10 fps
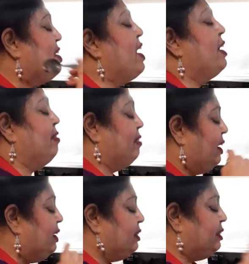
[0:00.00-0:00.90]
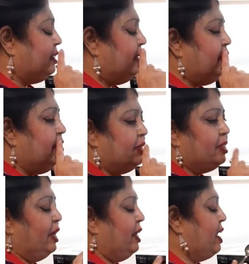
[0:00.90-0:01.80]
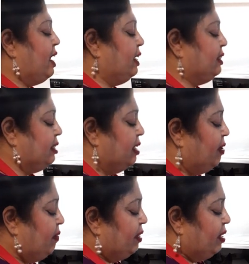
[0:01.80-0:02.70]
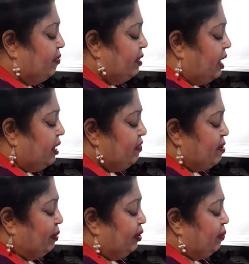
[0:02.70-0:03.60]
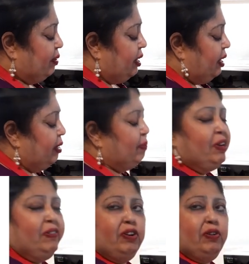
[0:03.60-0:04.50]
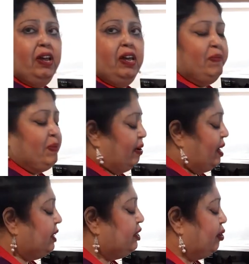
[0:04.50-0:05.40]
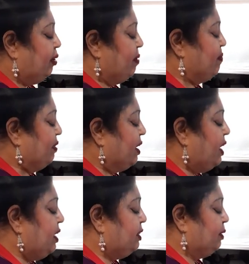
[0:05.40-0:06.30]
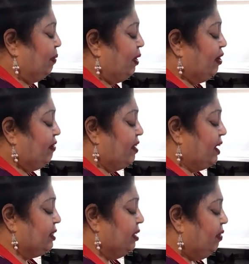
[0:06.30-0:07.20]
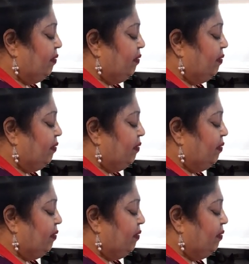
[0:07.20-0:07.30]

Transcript: That is seriously nice. And if you put it with a little bit of cream or ice cream, it is perfect.